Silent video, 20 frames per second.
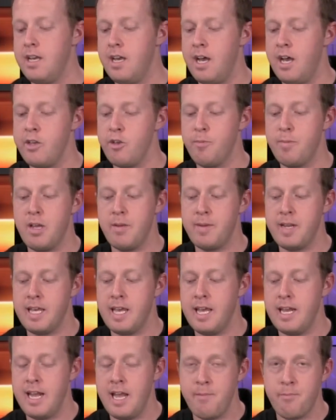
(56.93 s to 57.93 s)
Uh, you'll be able to
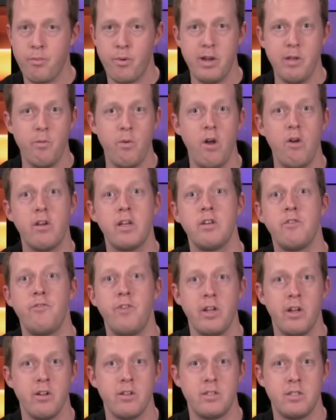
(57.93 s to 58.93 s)
get a pretty
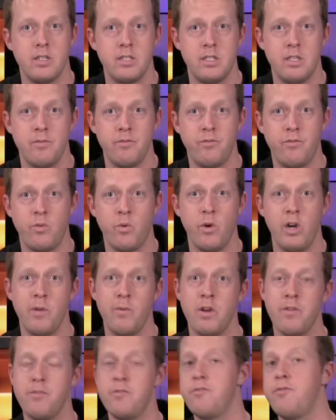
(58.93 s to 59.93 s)
well-configured system for
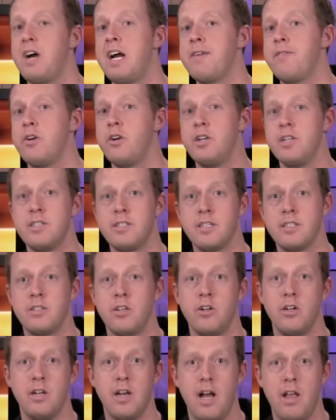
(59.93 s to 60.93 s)
anywhere from five hundred to six
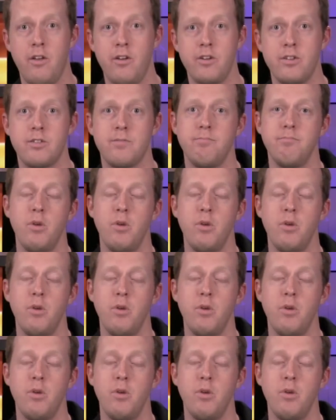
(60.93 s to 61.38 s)
hundred dollars,